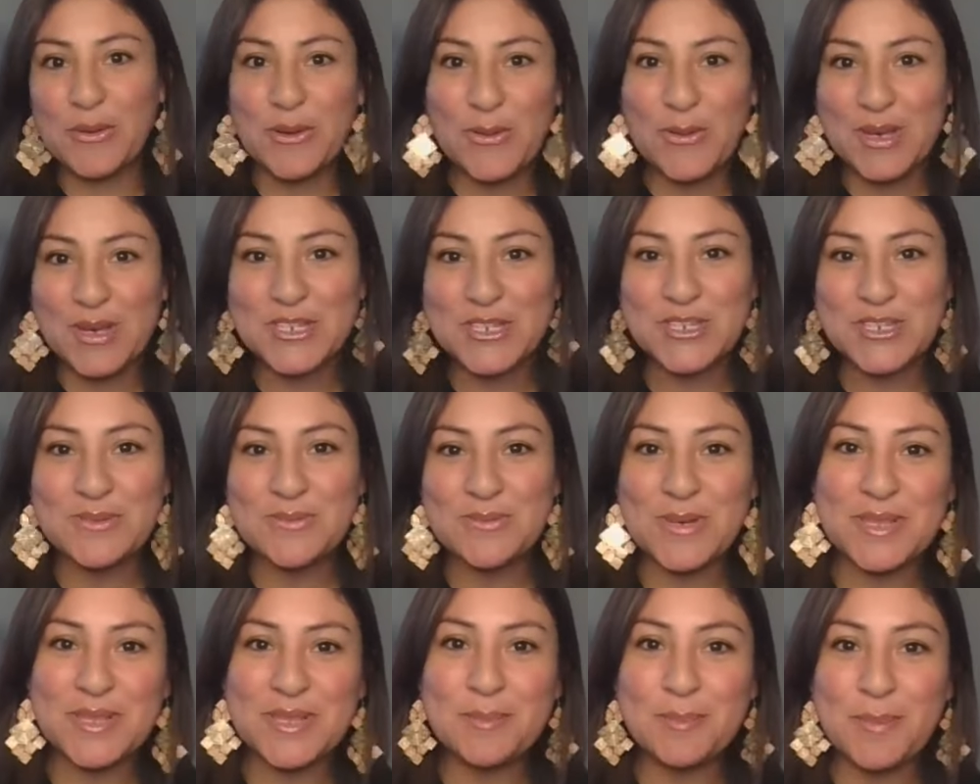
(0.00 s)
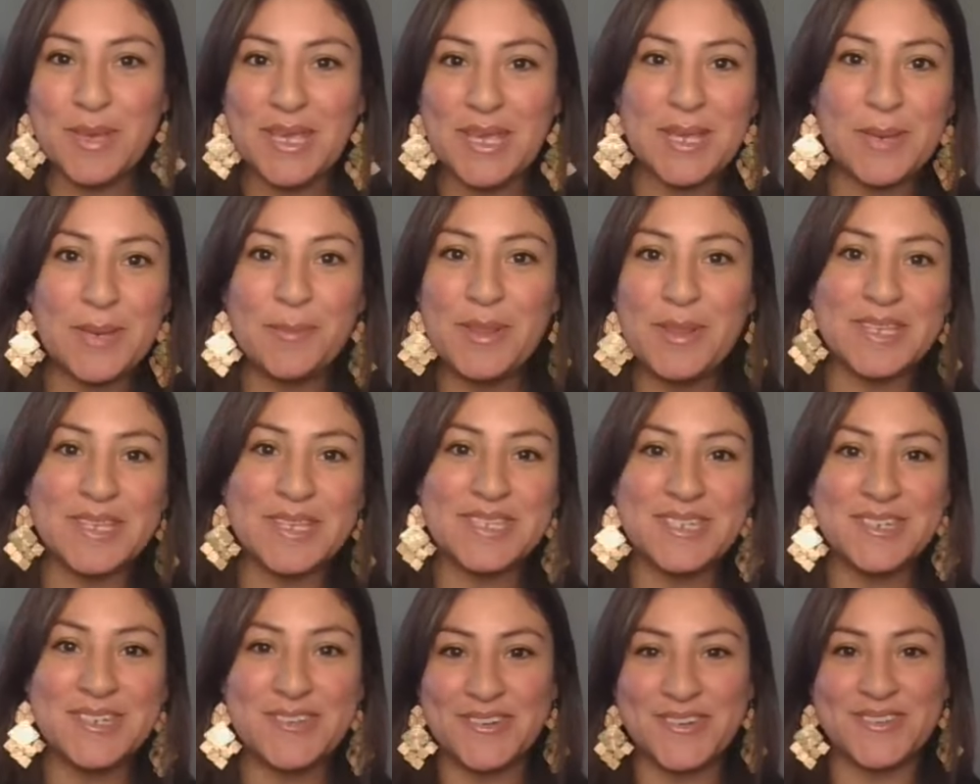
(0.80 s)
question with me,
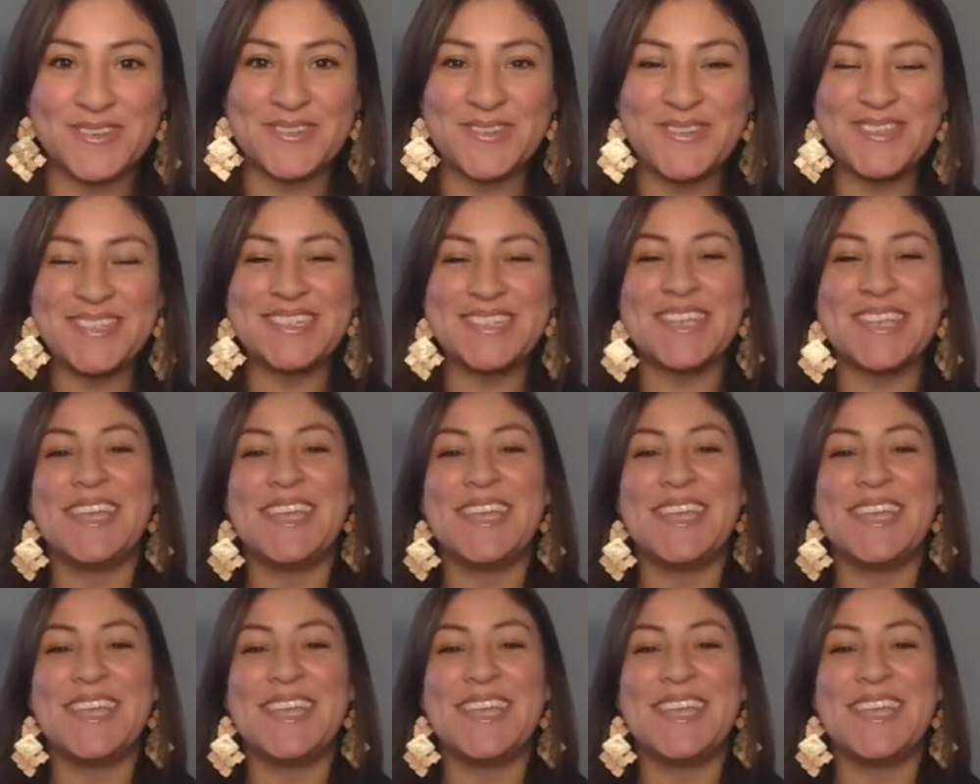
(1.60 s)
Melissa Cruz.